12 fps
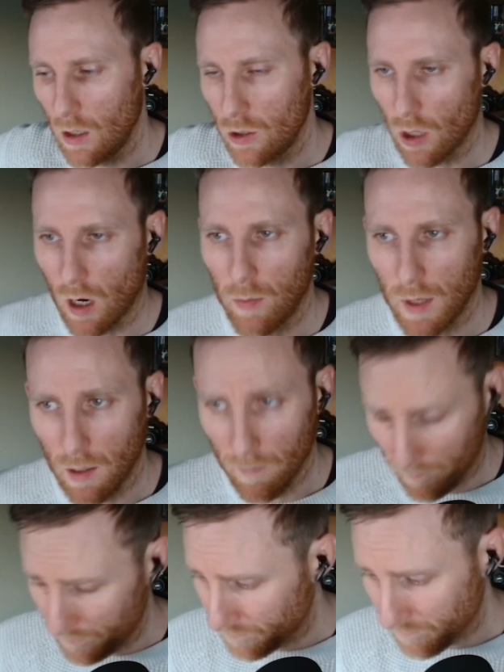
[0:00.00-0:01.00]
Sharpie
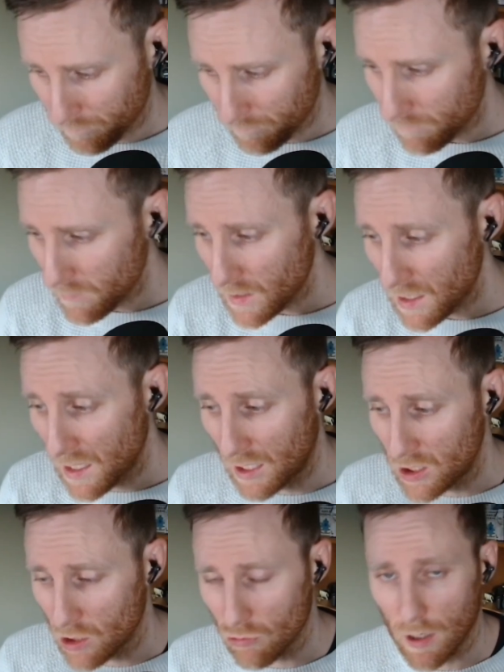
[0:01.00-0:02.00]

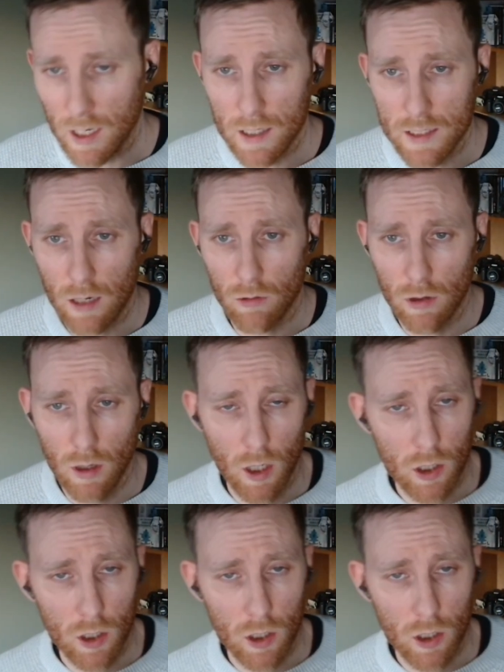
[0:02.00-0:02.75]
and just writing it down.